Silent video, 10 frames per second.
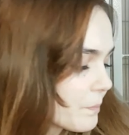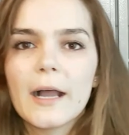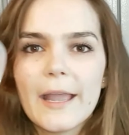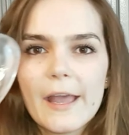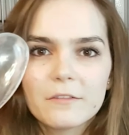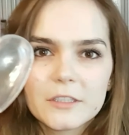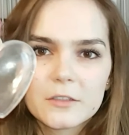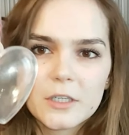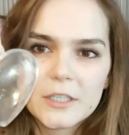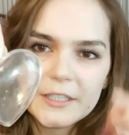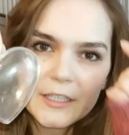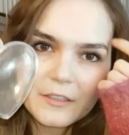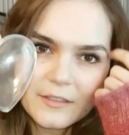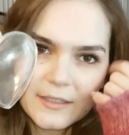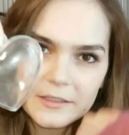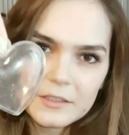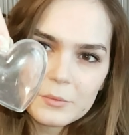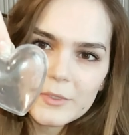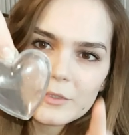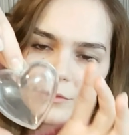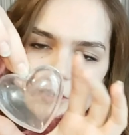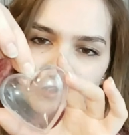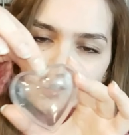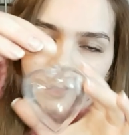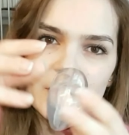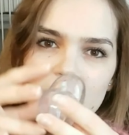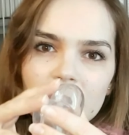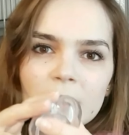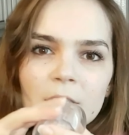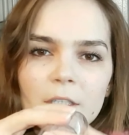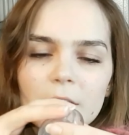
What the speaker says: I have little containers like this one over here.